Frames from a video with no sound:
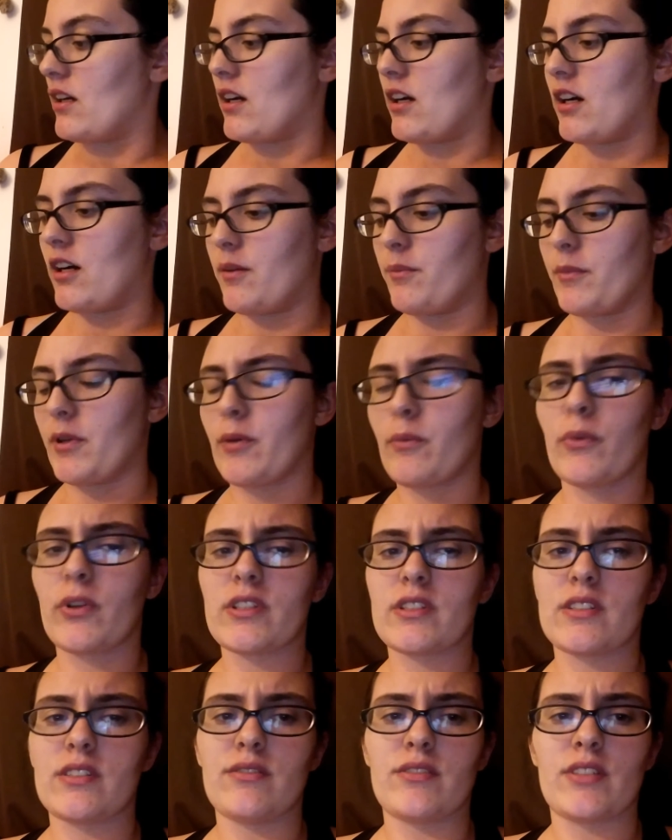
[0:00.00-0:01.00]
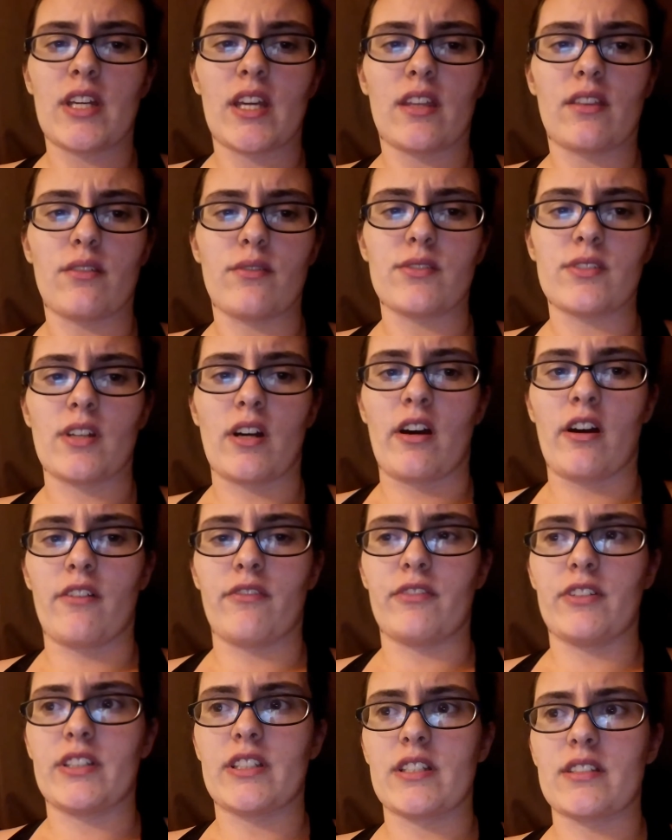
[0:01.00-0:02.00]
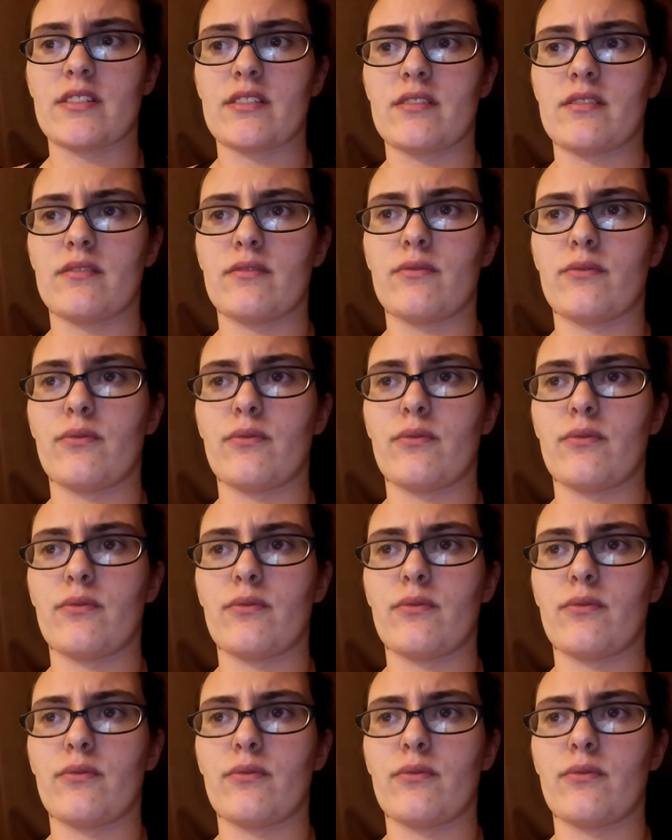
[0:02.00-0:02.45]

Um, and once you take those off, it doesn't.